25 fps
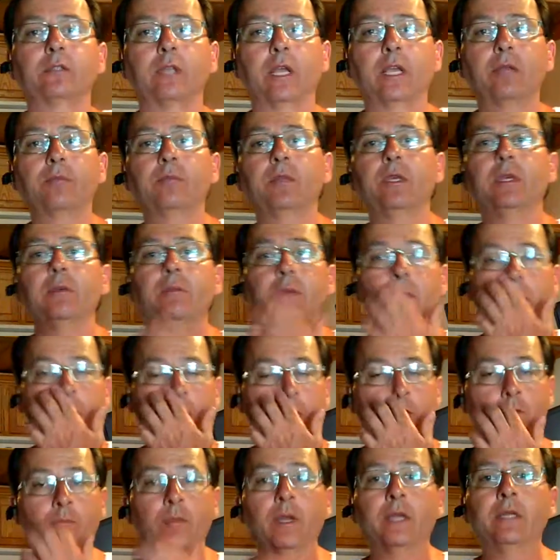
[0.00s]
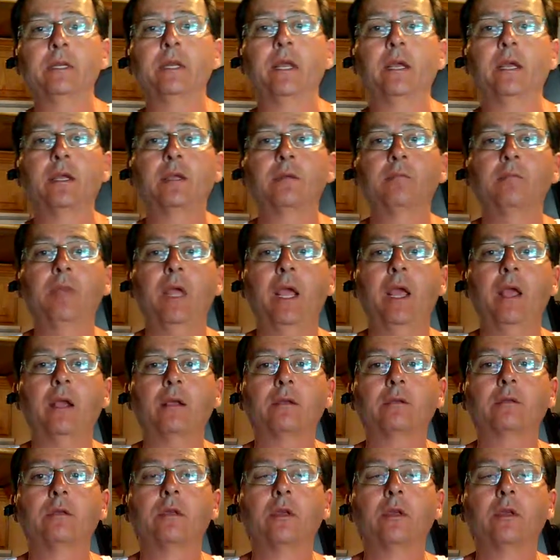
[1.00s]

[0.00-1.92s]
like me because of my neck and back.